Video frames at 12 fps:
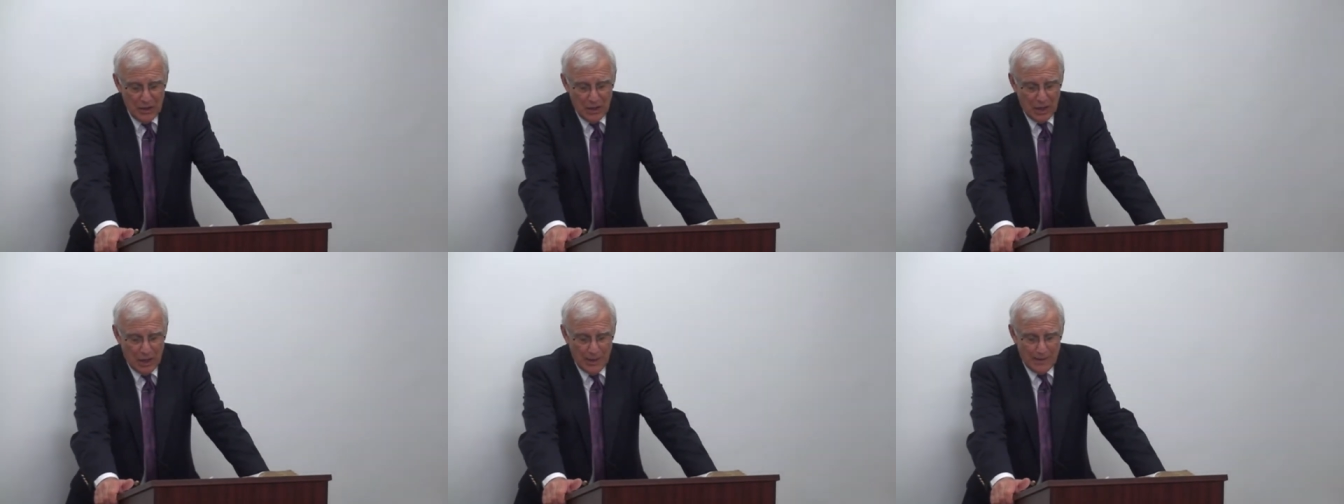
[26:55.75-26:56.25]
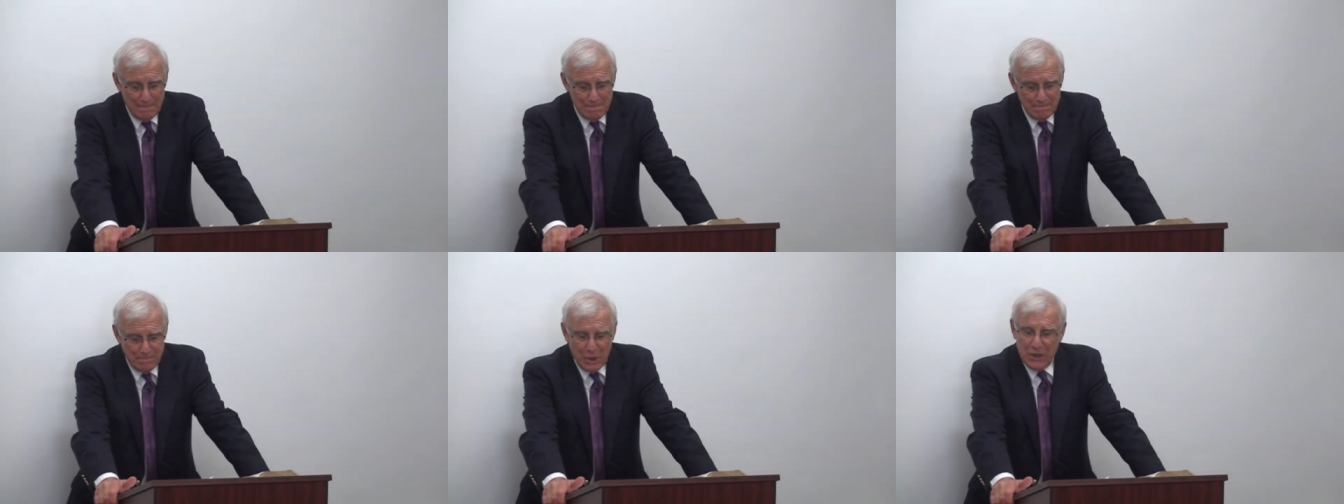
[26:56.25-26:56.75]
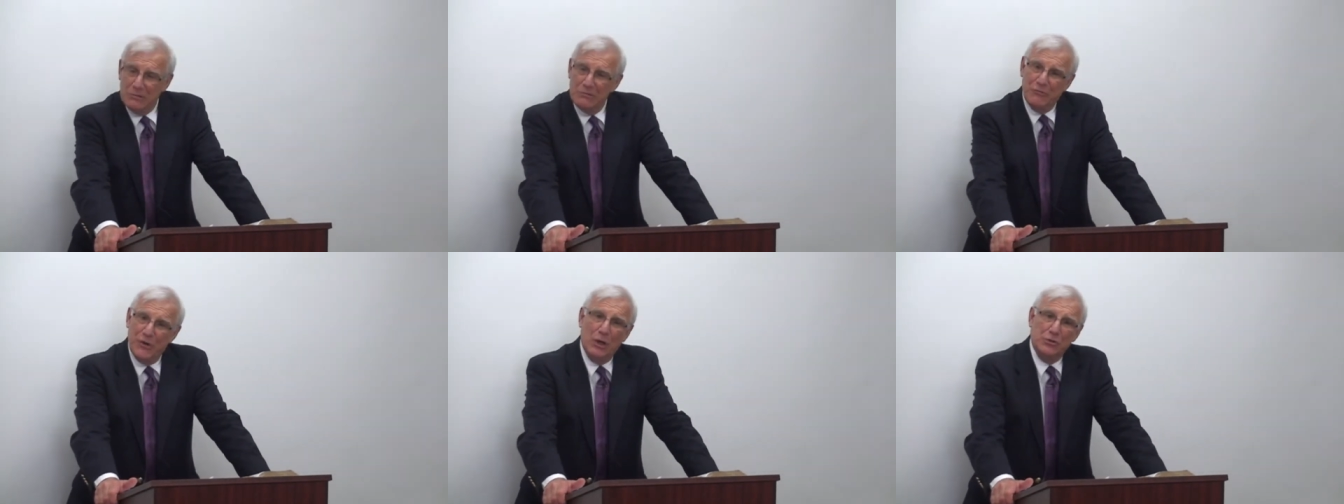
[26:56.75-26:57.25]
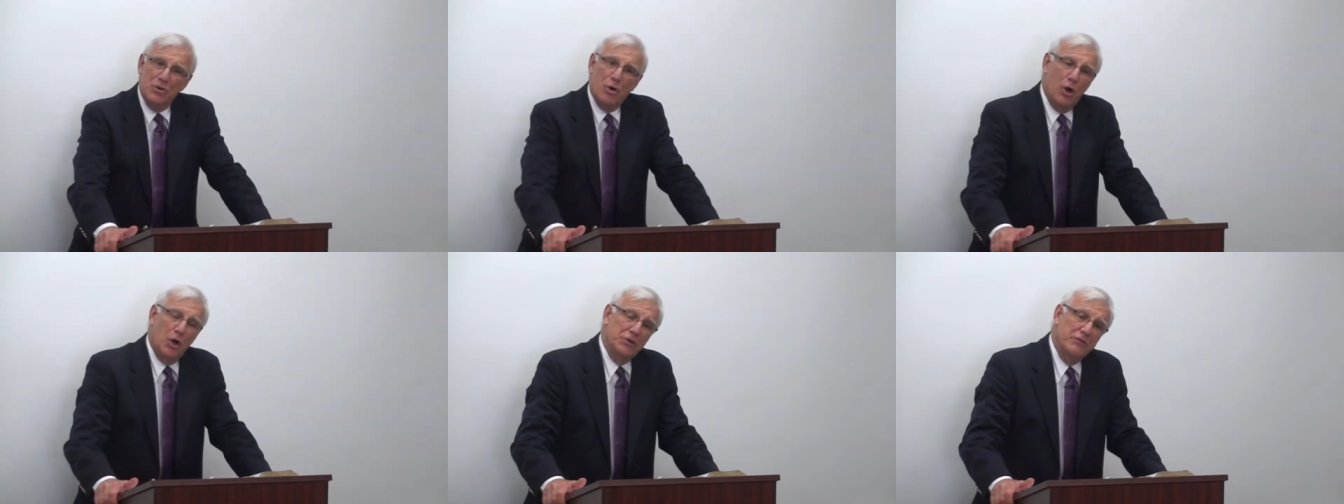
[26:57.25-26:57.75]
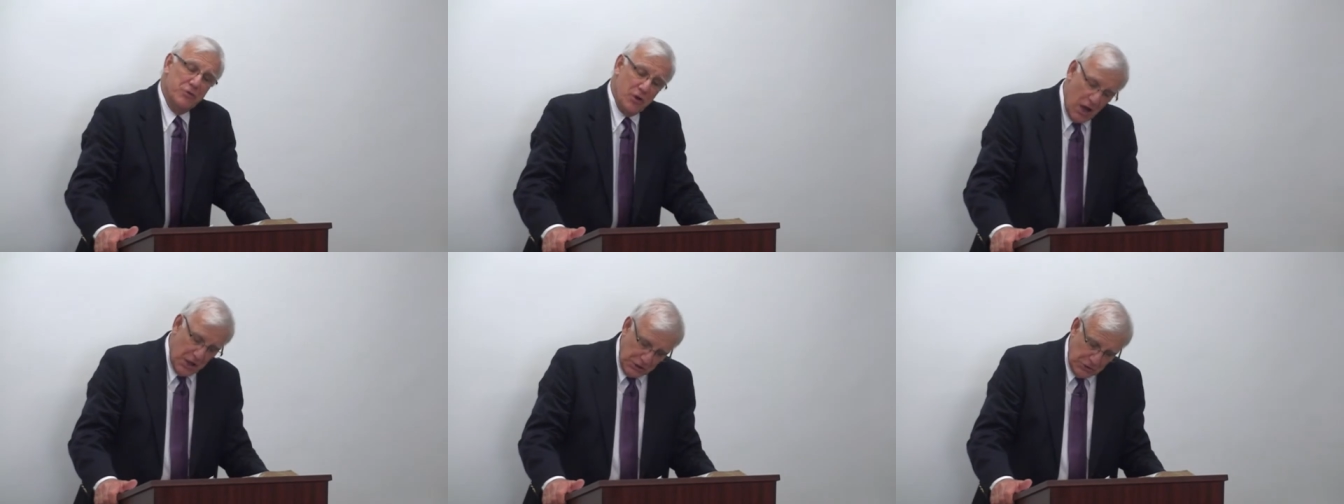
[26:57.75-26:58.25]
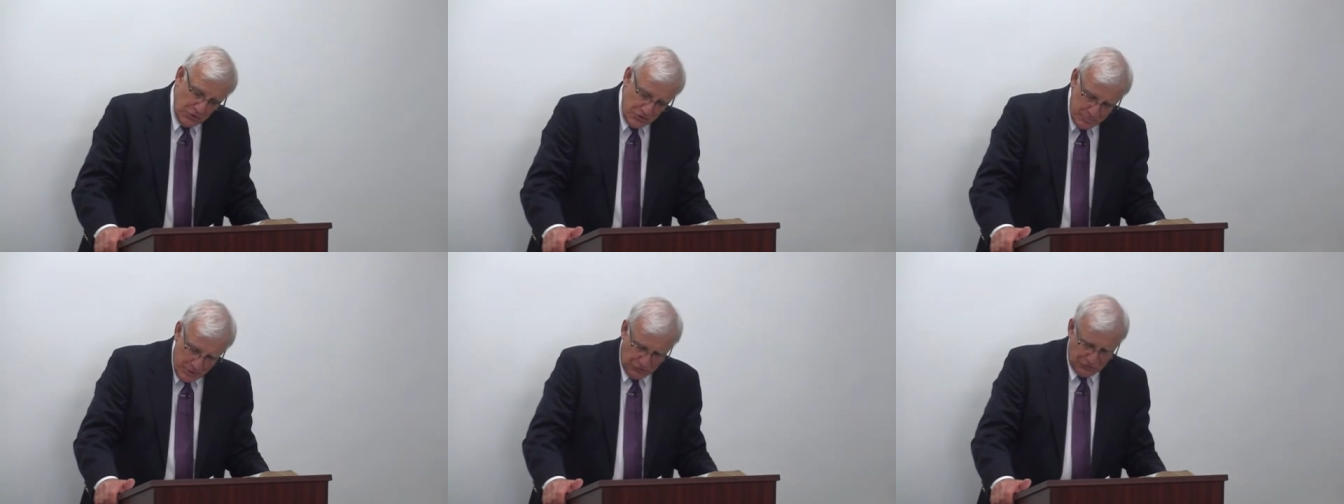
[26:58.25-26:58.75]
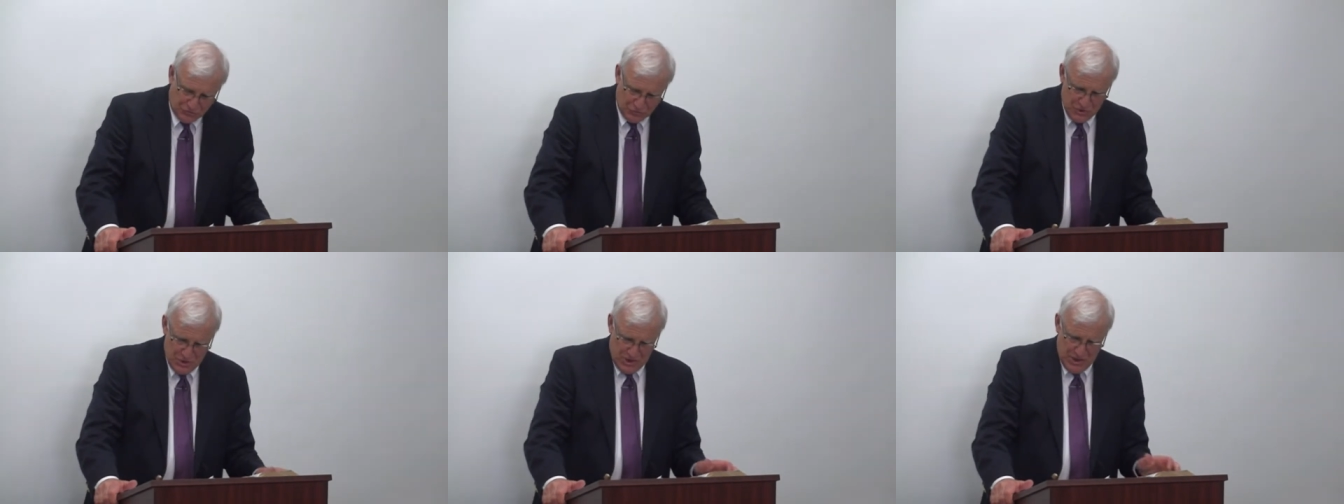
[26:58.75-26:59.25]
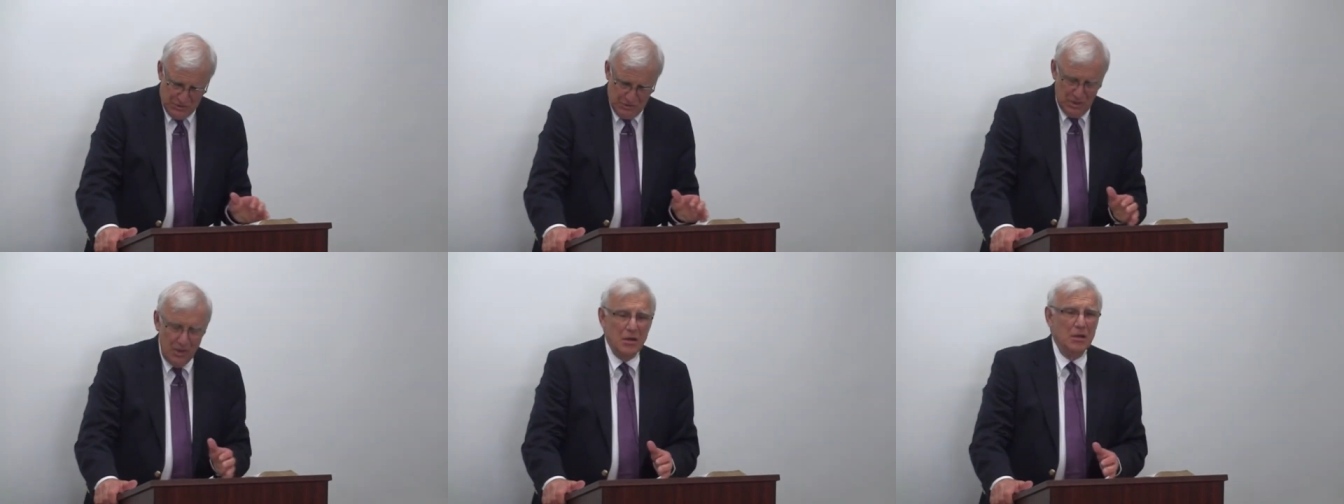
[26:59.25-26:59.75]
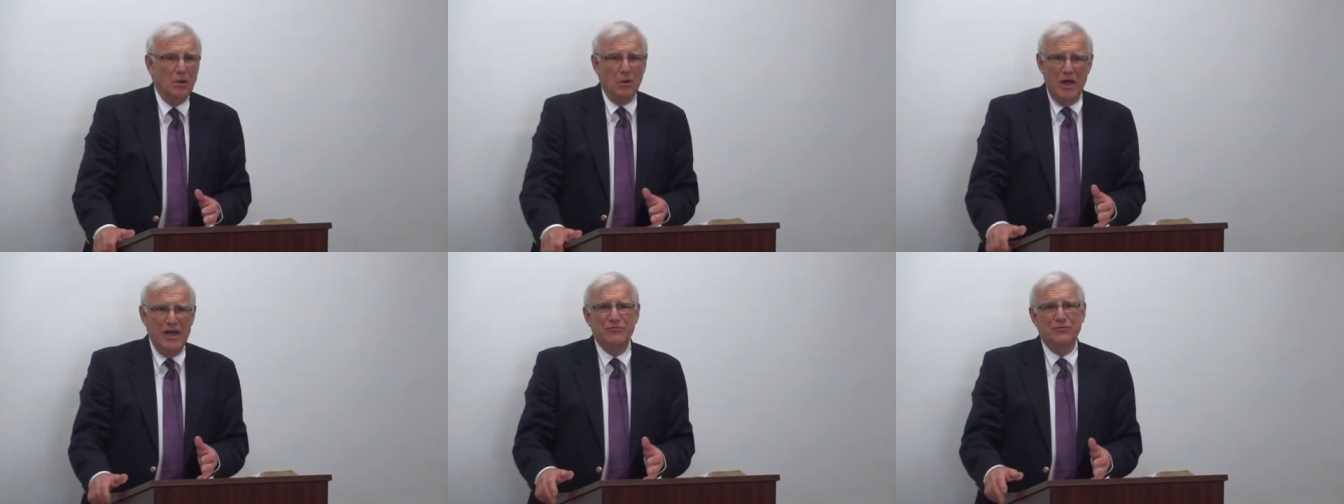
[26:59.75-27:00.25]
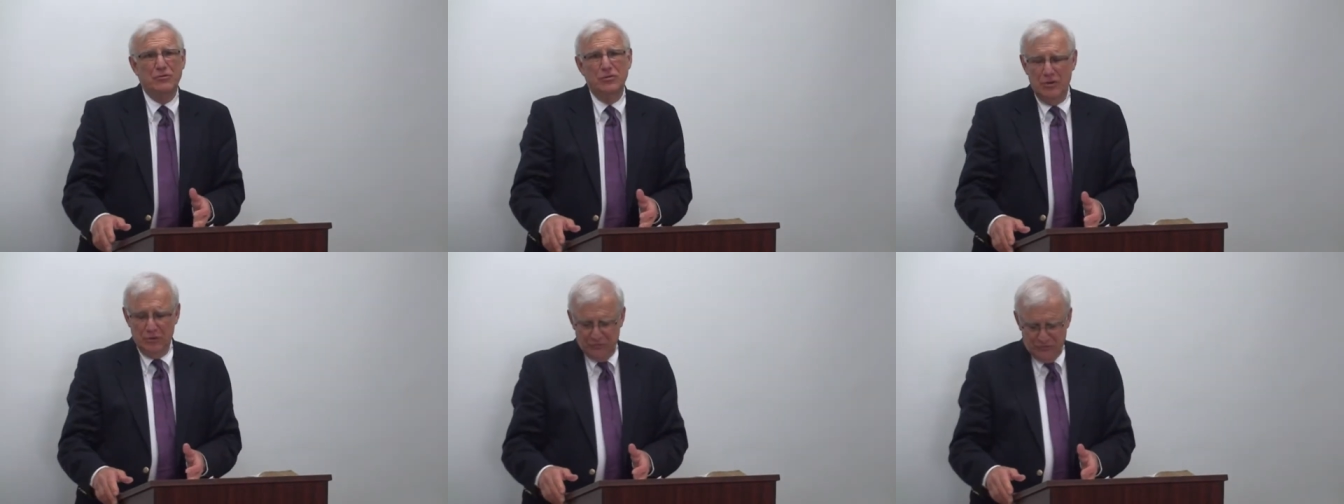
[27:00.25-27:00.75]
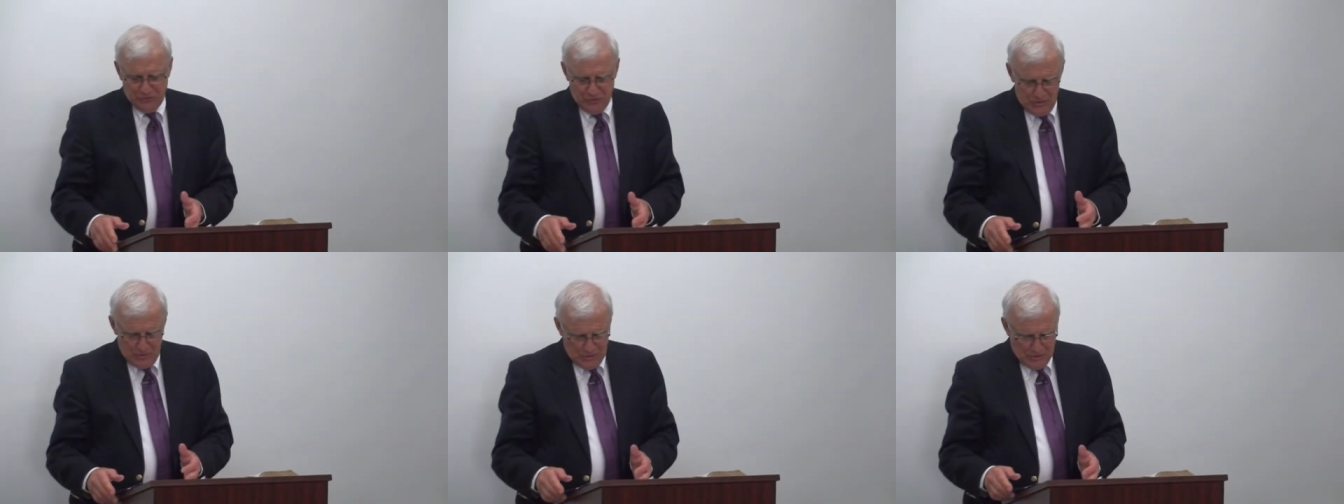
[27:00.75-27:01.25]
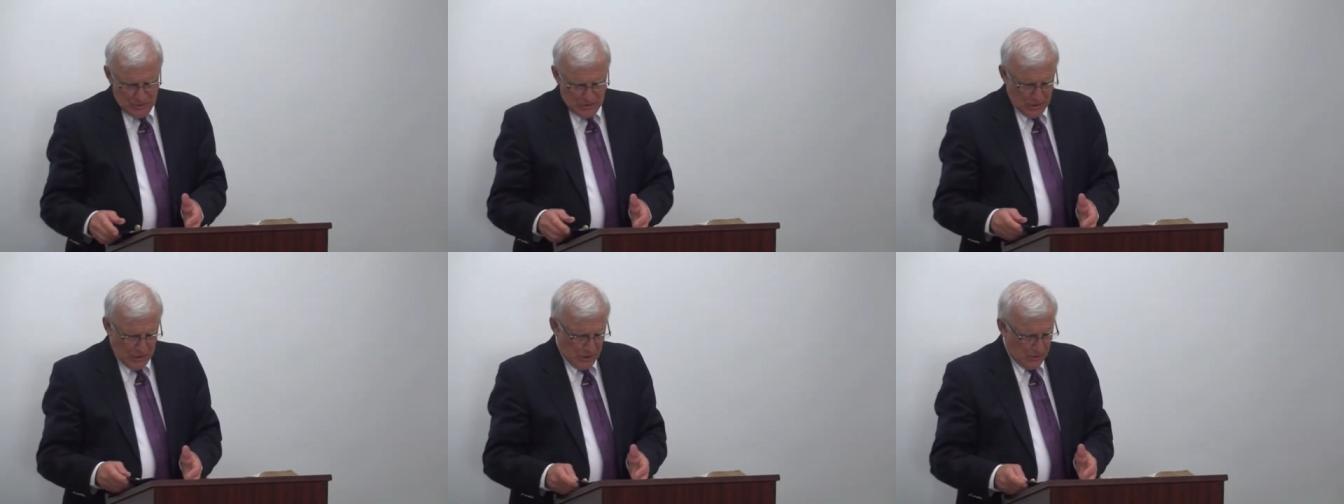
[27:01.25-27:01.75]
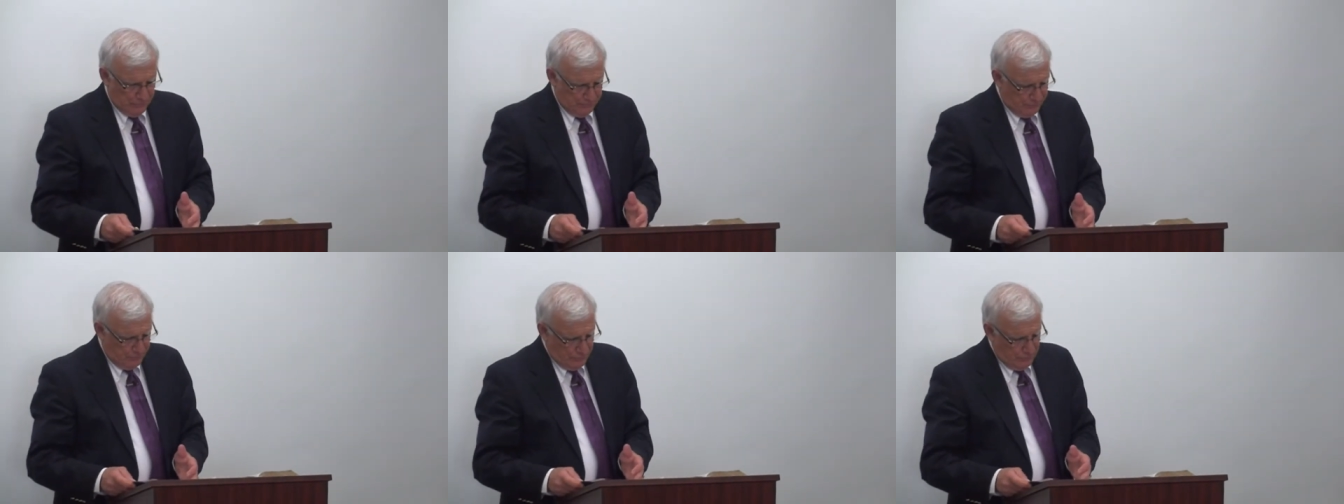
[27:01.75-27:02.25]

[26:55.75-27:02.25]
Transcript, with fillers: uh, but felt called of God into the ministry and left his um,